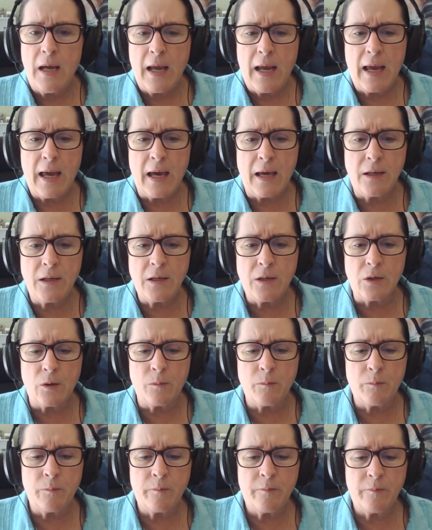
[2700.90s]
And,
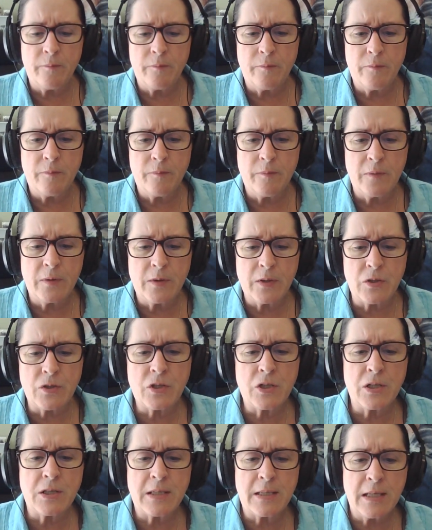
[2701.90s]
there's
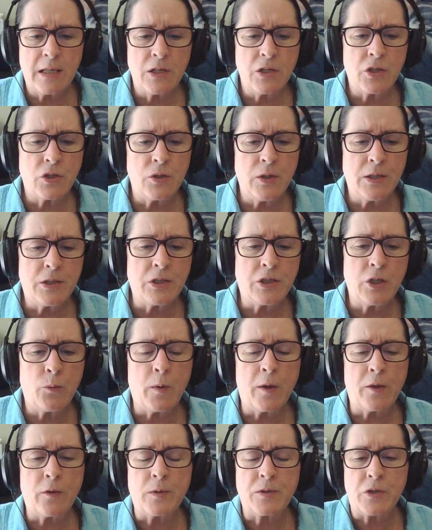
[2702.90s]
just things you need to do,
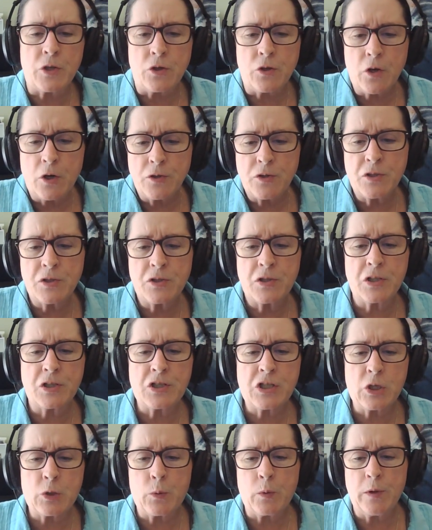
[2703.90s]
whether it's a
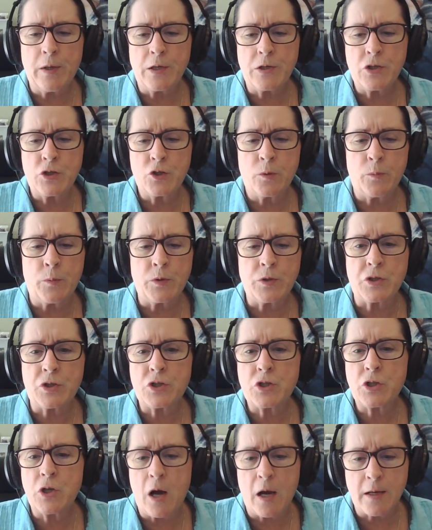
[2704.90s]
narcissistic relationship or
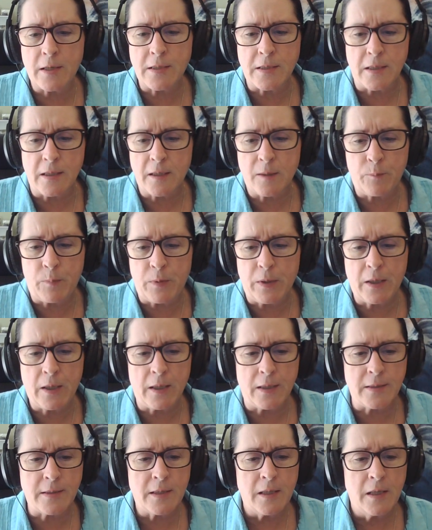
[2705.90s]
just toxic,
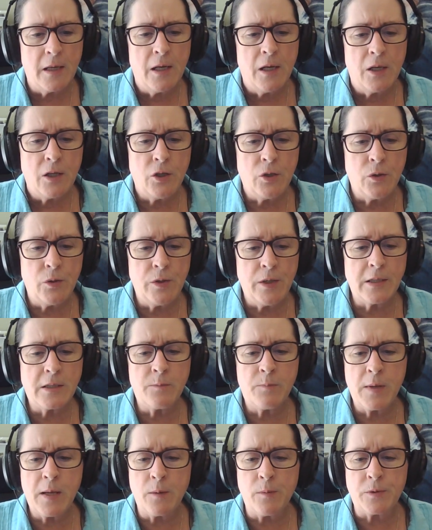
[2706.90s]
because you need
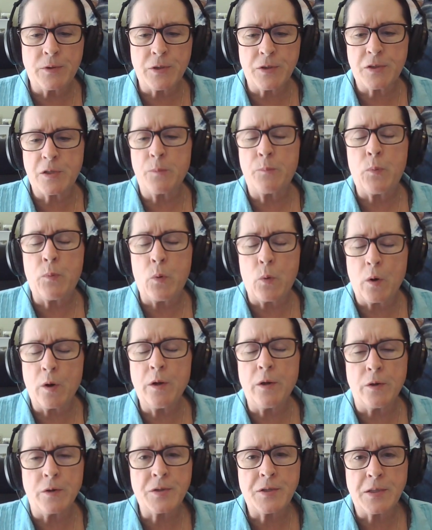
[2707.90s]
to be able to
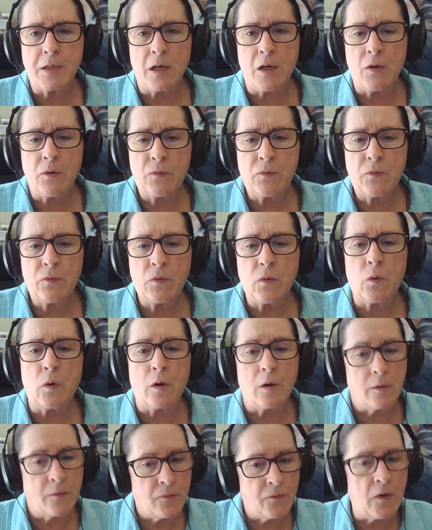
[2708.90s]
support yourself
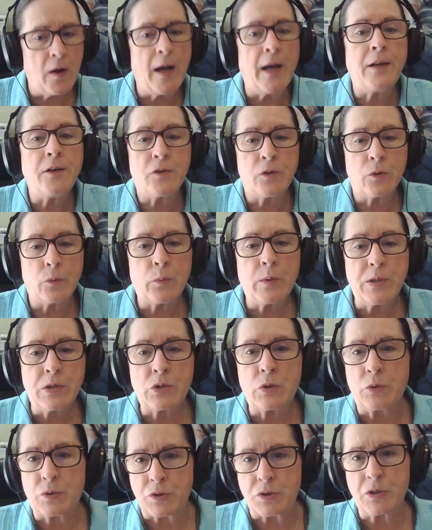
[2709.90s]
or find the
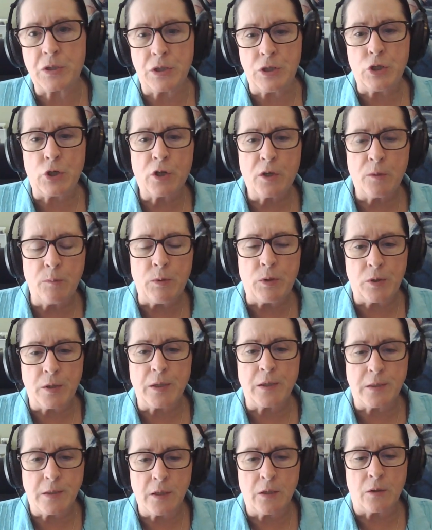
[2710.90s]
resources in your
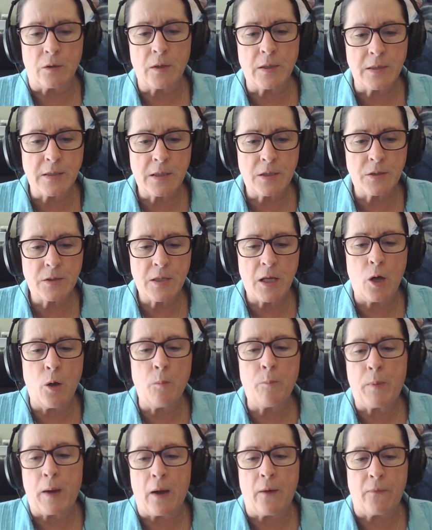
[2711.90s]
community, because there's
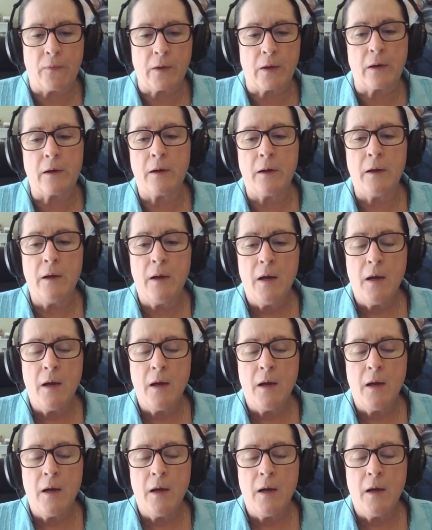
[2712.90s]
help out there.